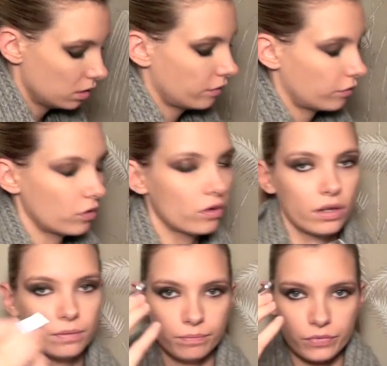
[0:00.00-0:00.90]
And I've got
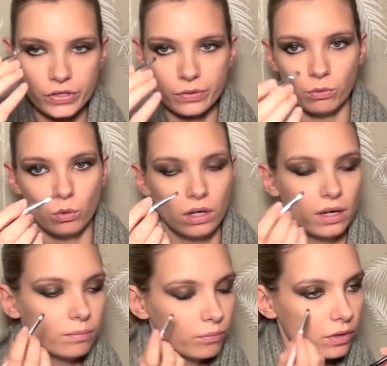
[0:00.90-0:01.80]
a
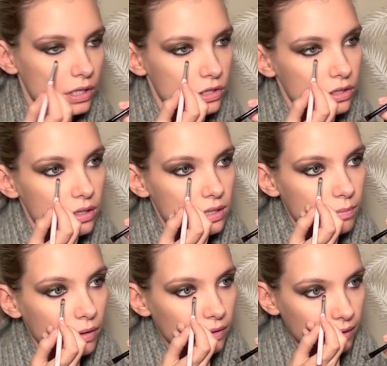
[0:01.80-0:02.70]
smaller brush to
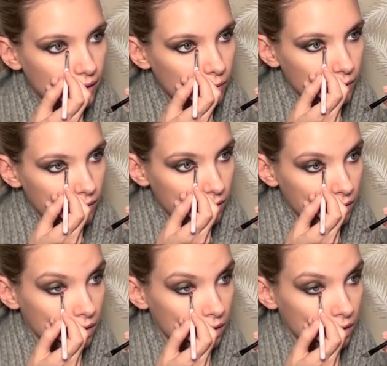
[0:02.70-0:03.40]
smoke that out with.